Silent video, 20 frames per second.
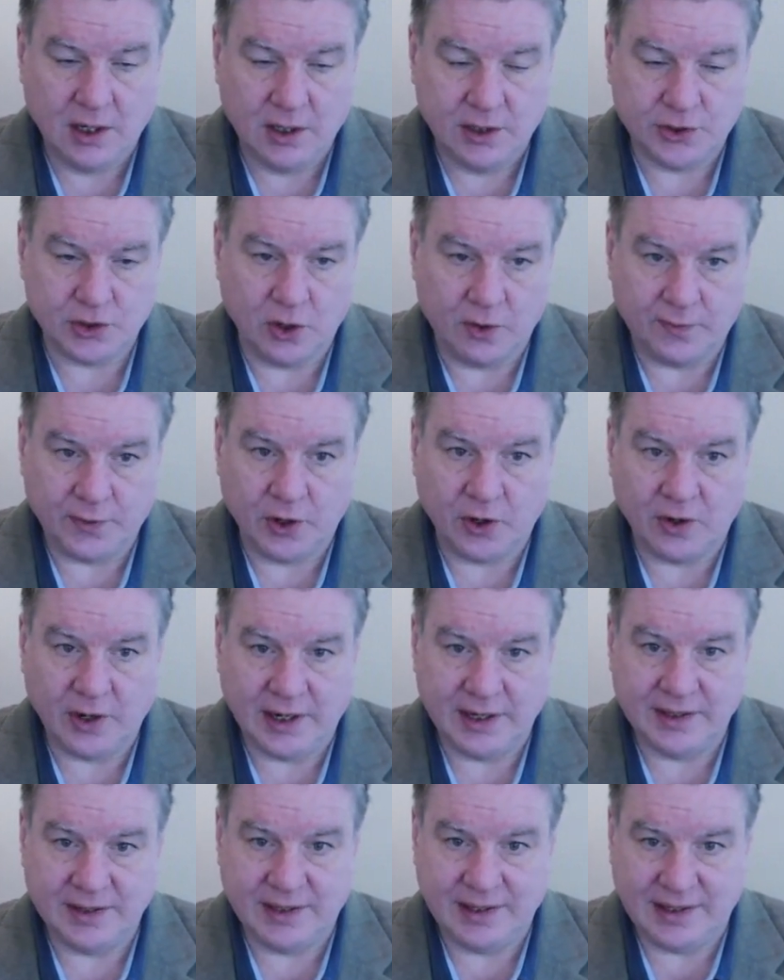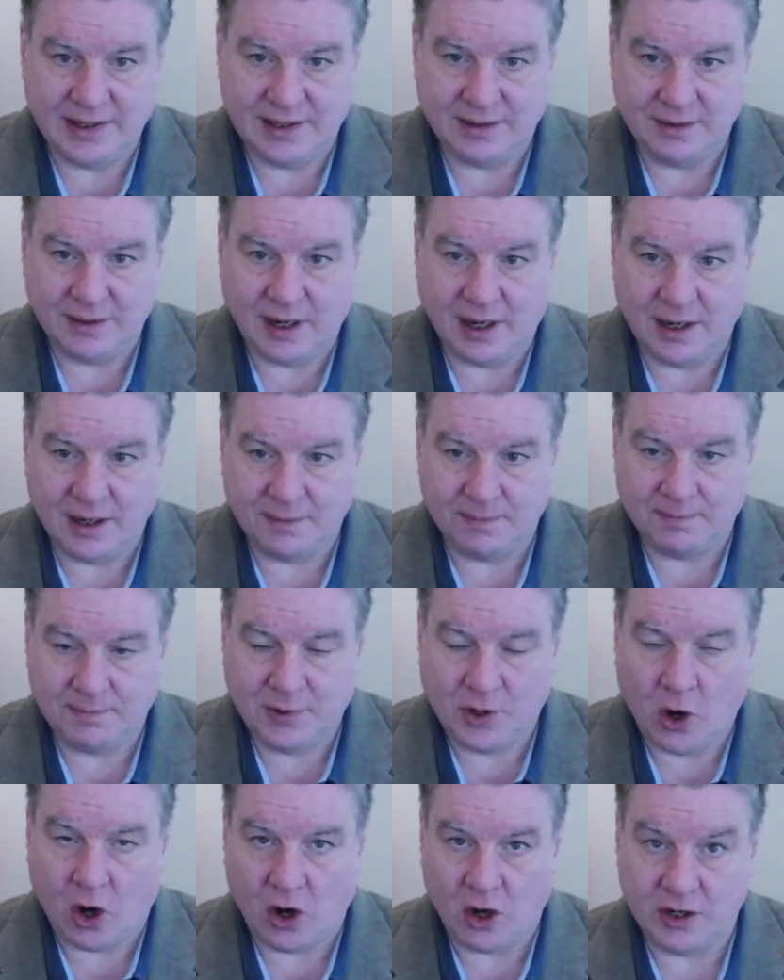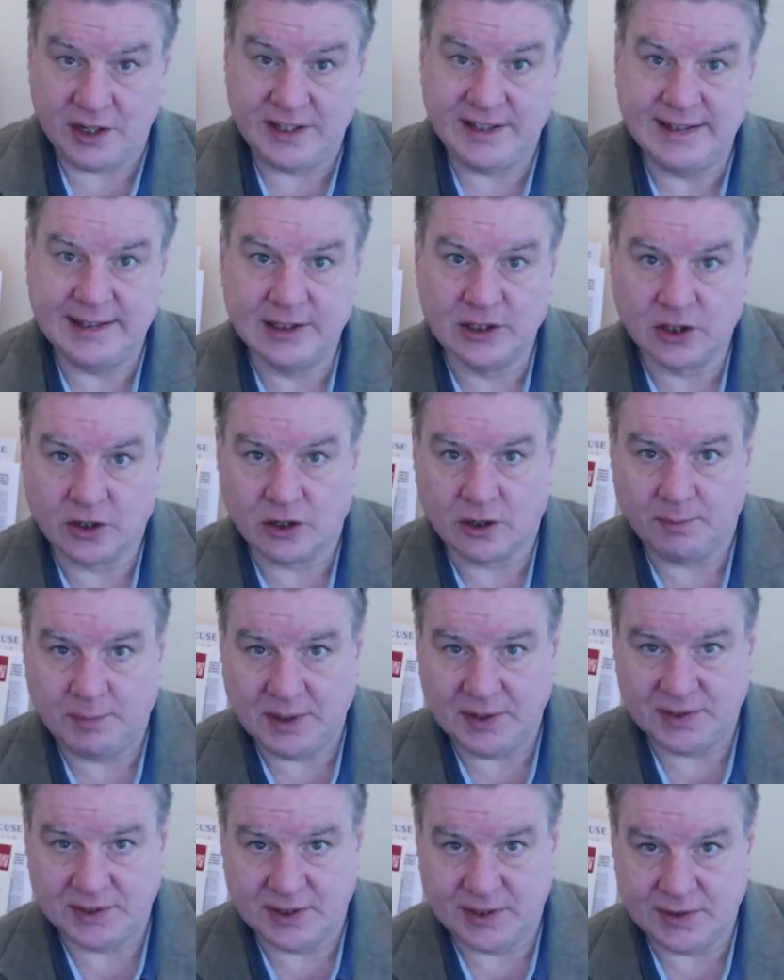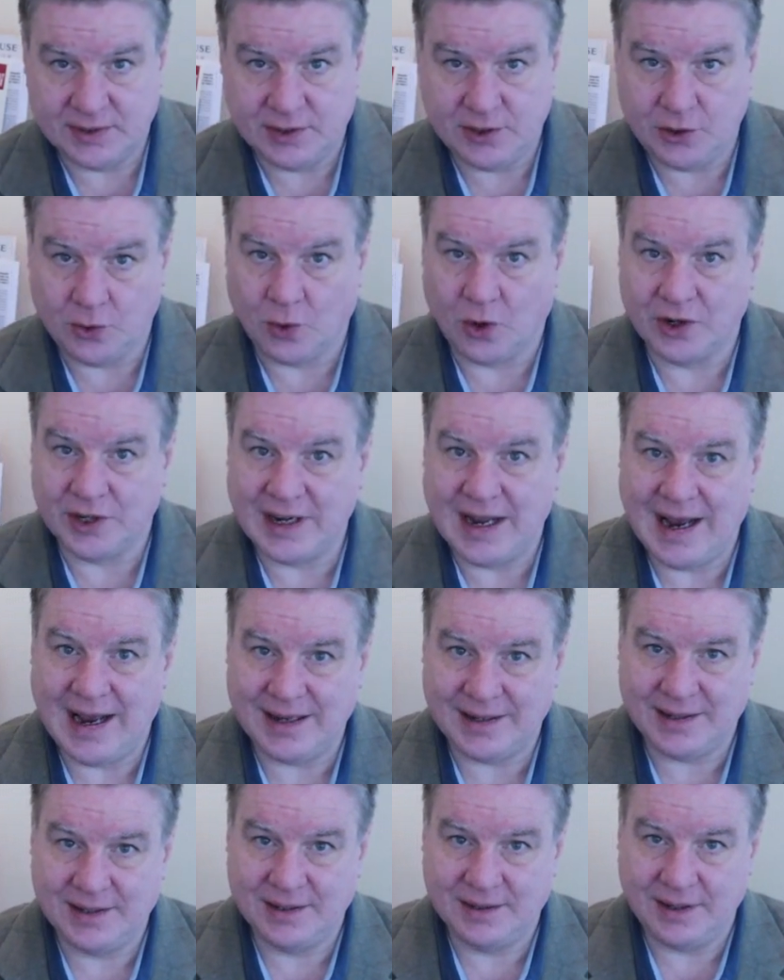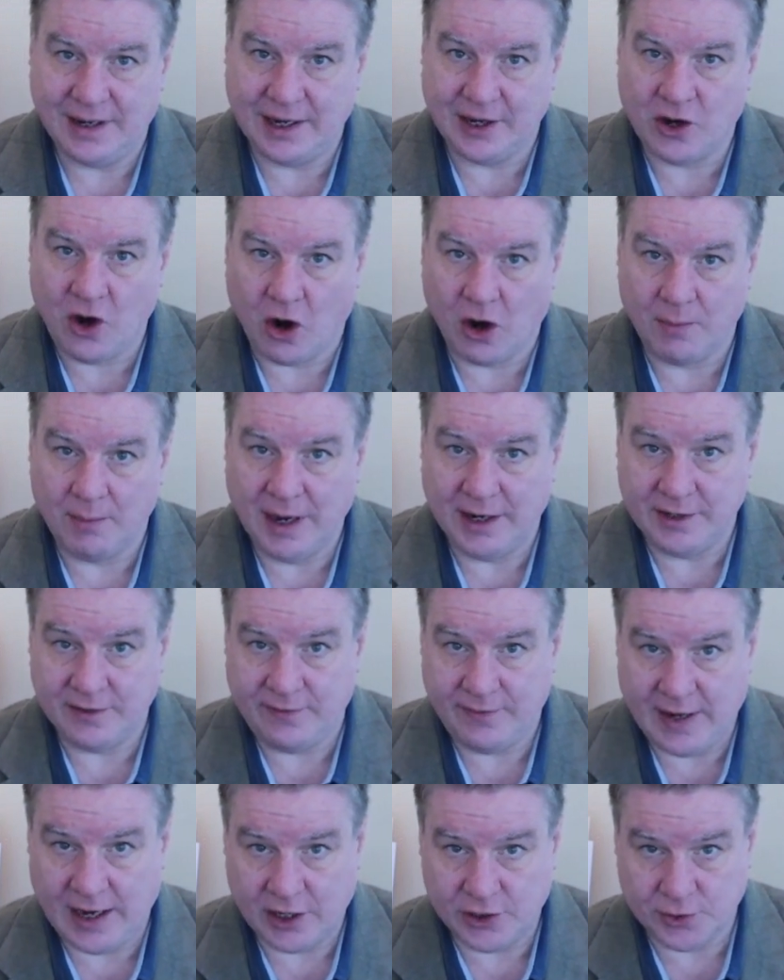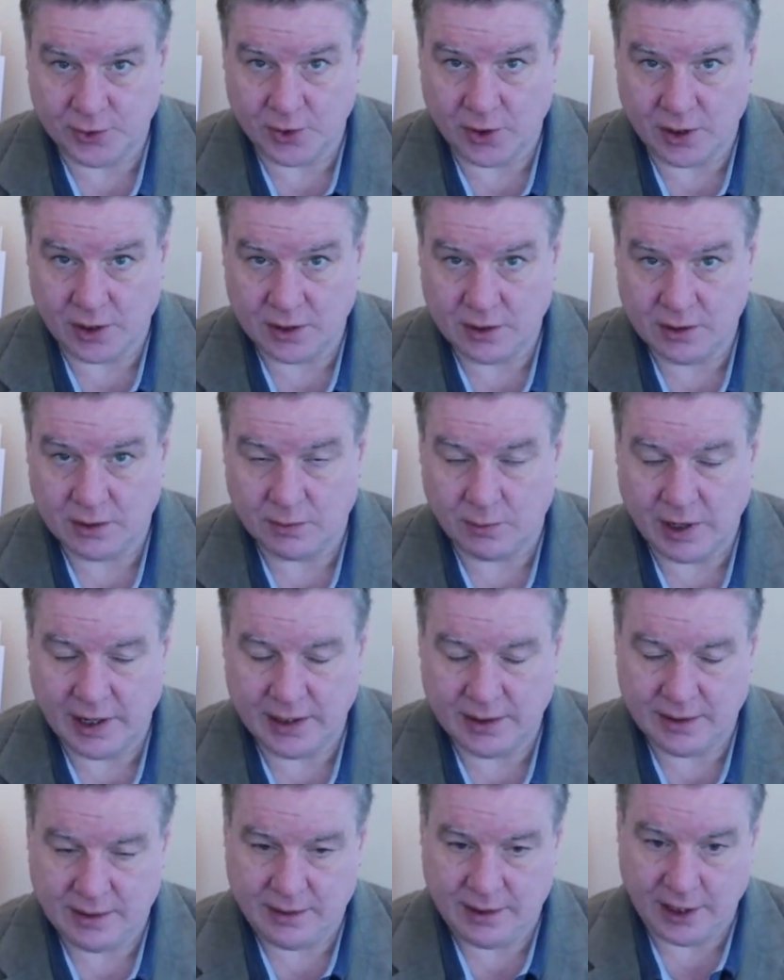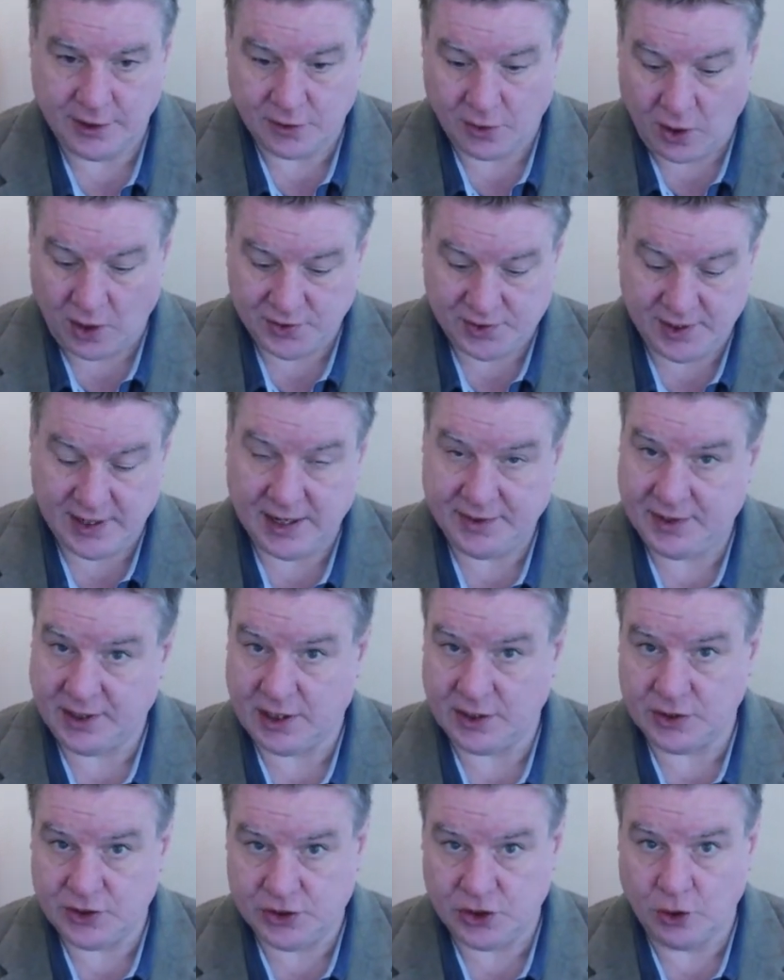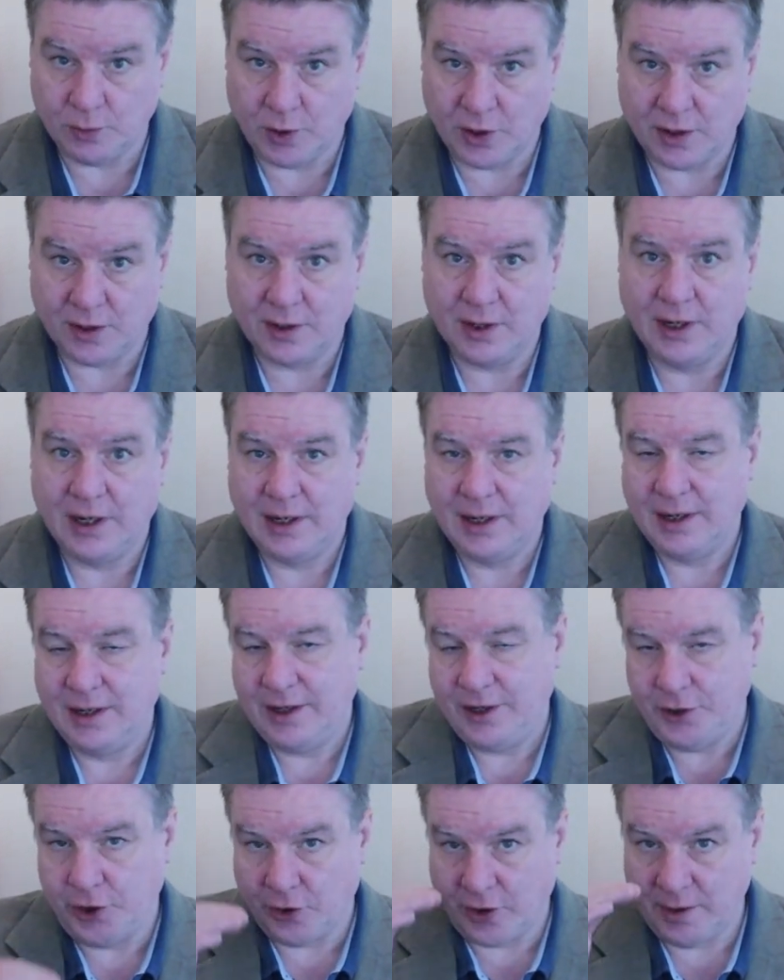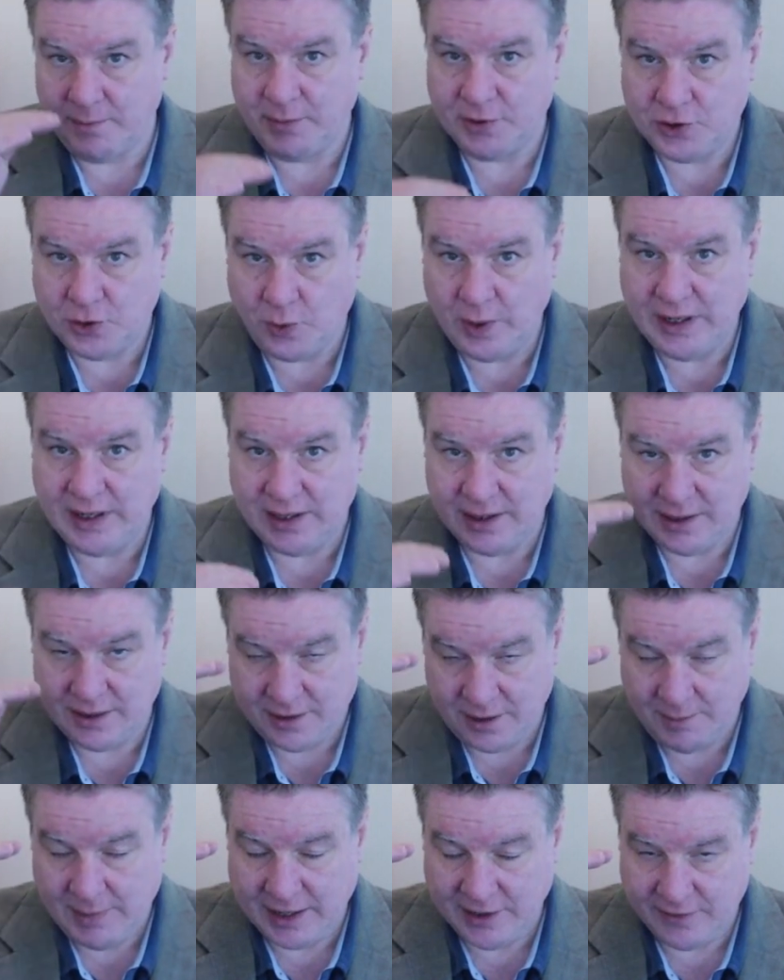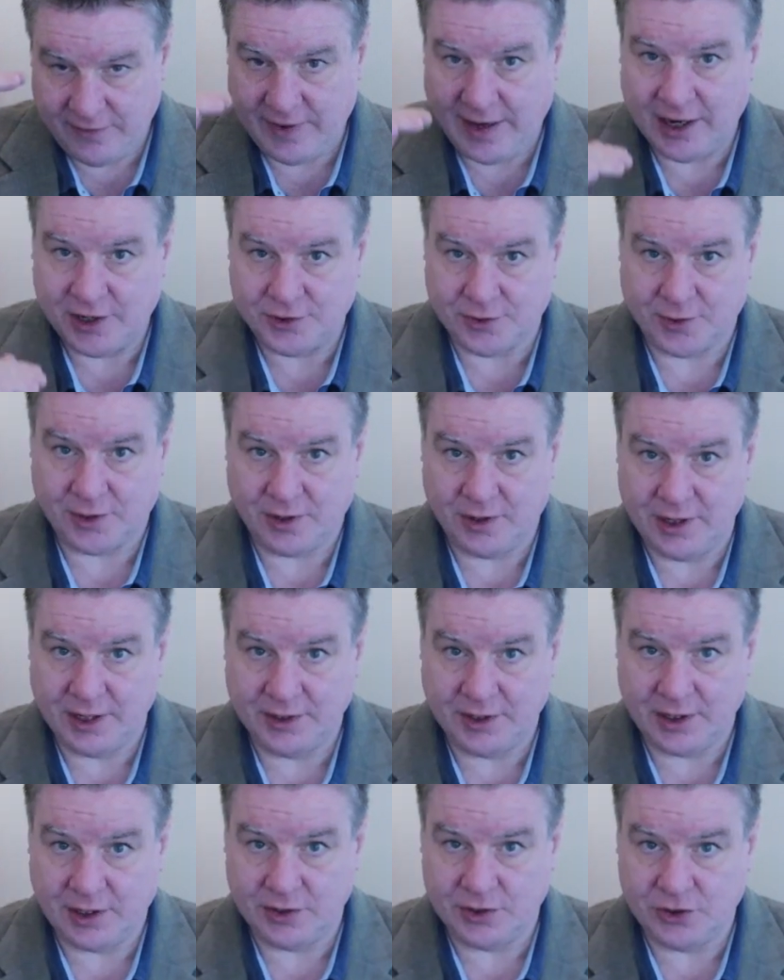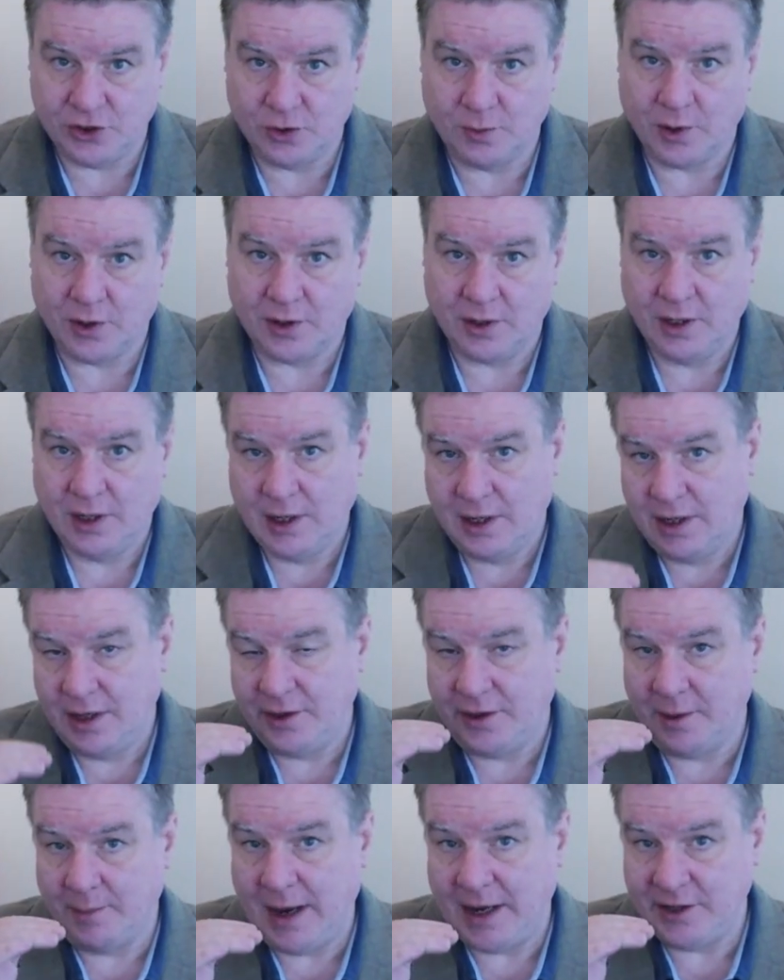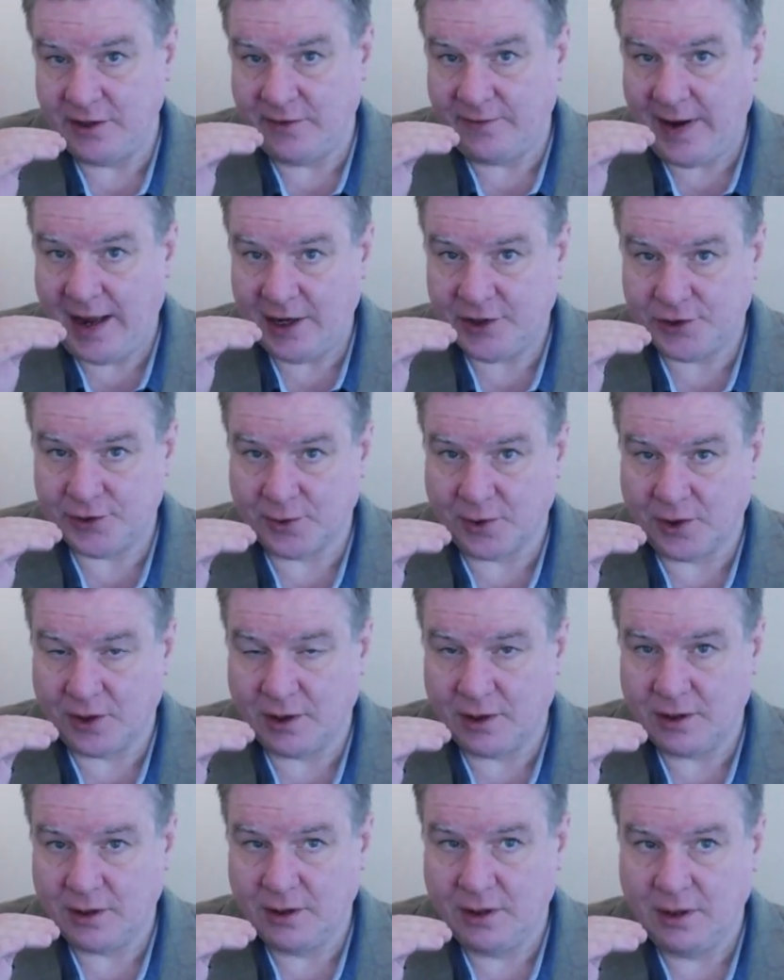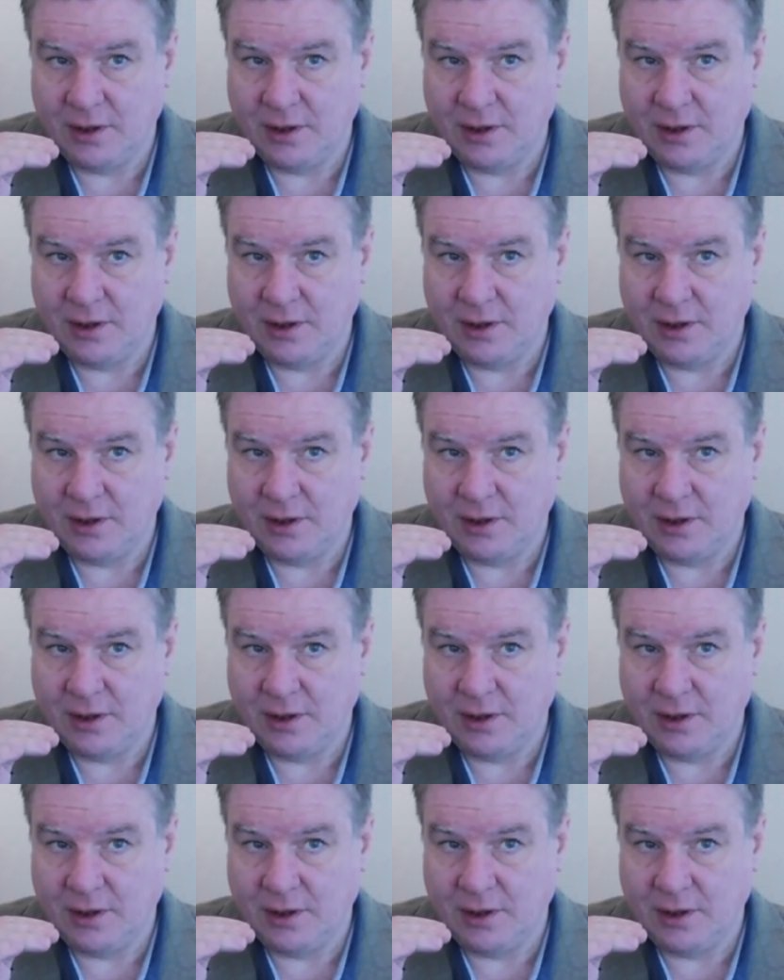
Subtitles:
So if you're in the car dealer business, you are not a car manufacturer, right? And you're also not the consumer. You're in between the manufacturer and the consumer. The manufacturer,